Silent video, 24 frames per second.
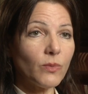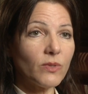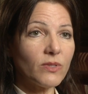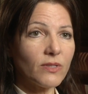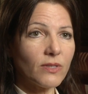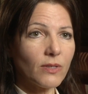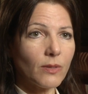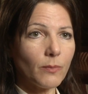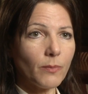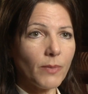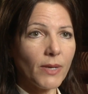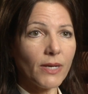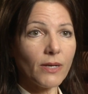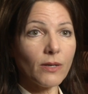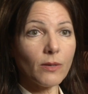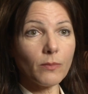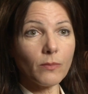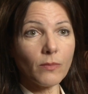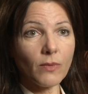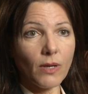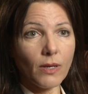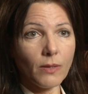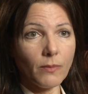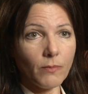was to compare
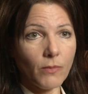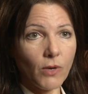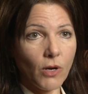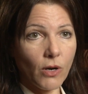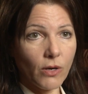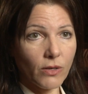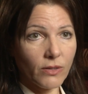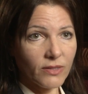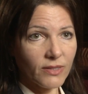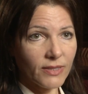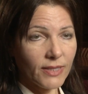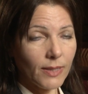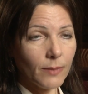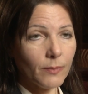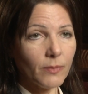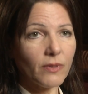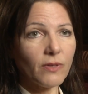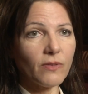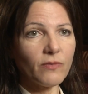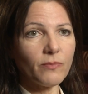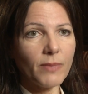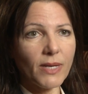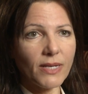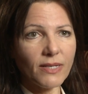our
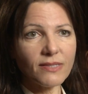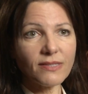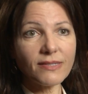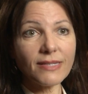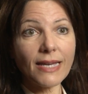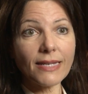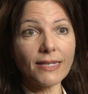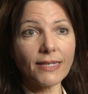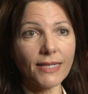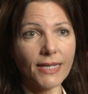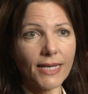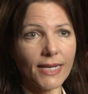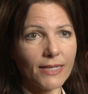sample of metastatic